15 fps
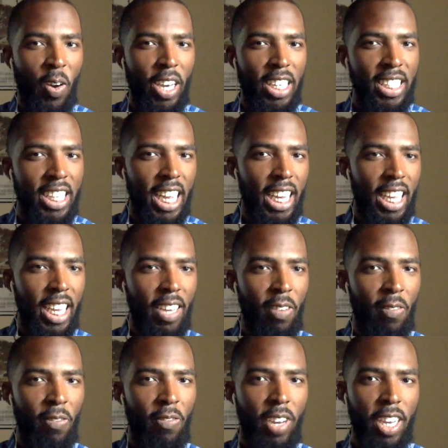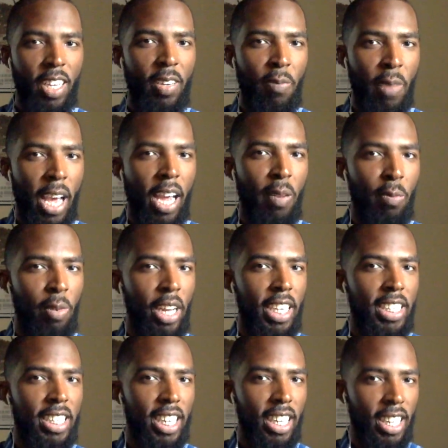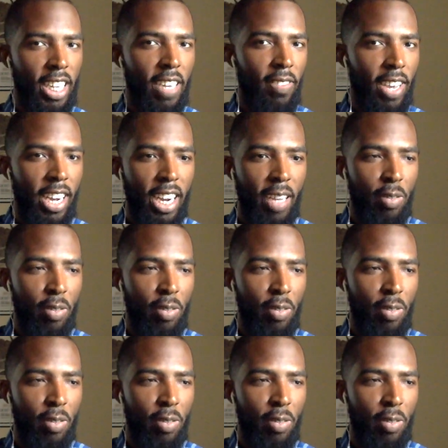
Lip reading: is that like a fucking bad place to live at?